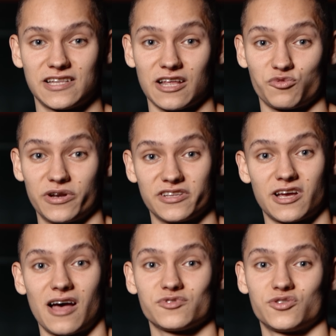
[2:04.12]
that when it
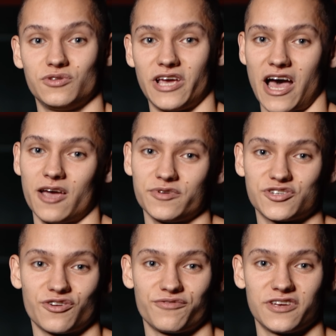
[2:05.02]
comes to the
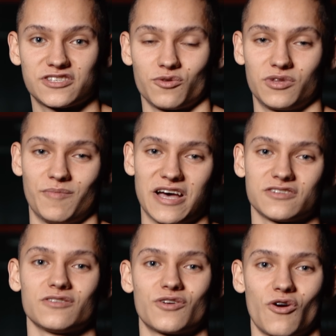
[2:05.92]
hypertrophy, so the
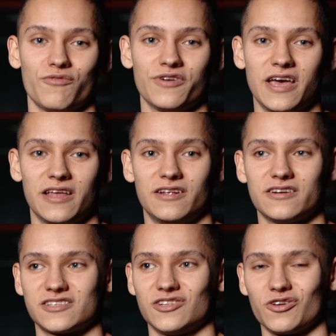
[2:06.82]
muscle growth, there
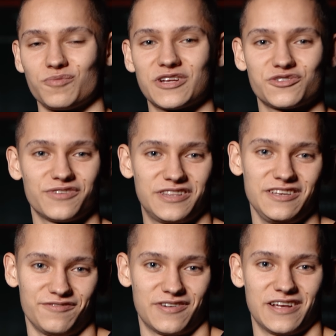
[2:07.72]
is not much of a
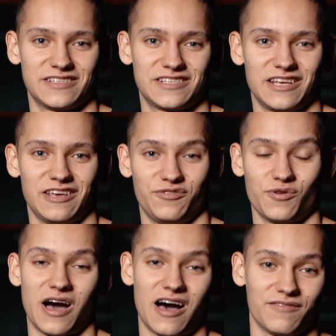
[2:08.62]
difference if
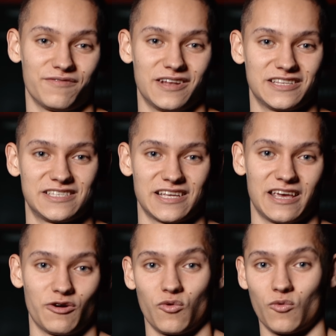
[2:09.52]
you have, let's
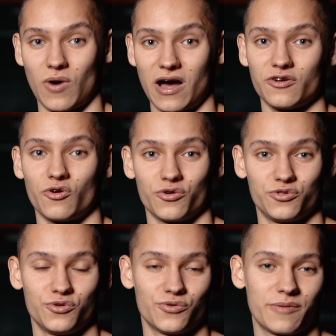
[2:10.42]
say, 1 or
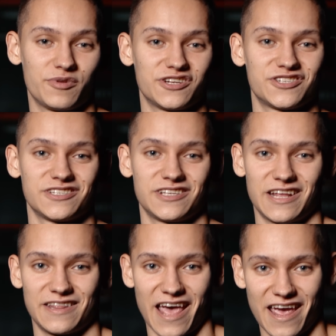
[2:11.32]
2 repetitions
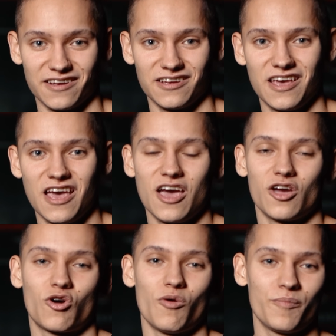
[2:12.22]
in a tank
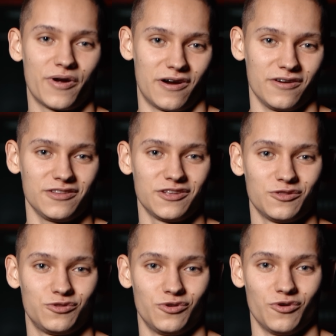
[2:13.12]

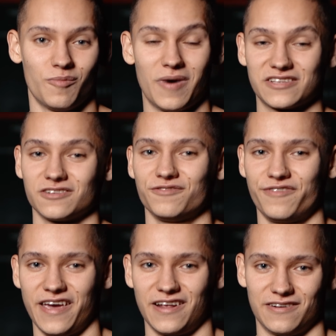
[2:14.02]
compared to muscle
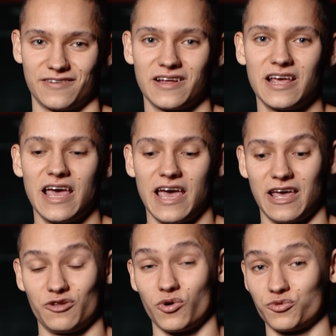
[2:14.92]
failure.
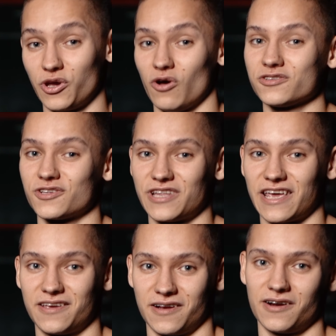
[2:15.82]
And what we also
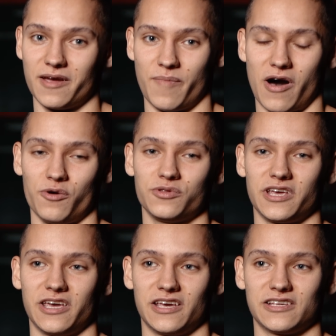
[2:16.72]
take care
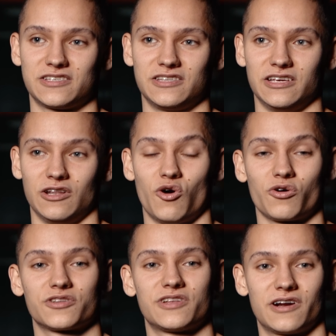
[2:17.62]
about is the
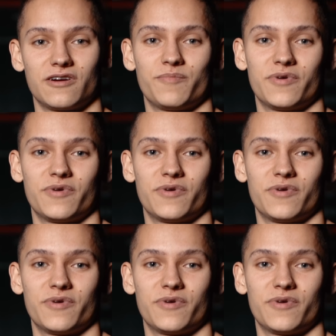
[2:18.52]
long-term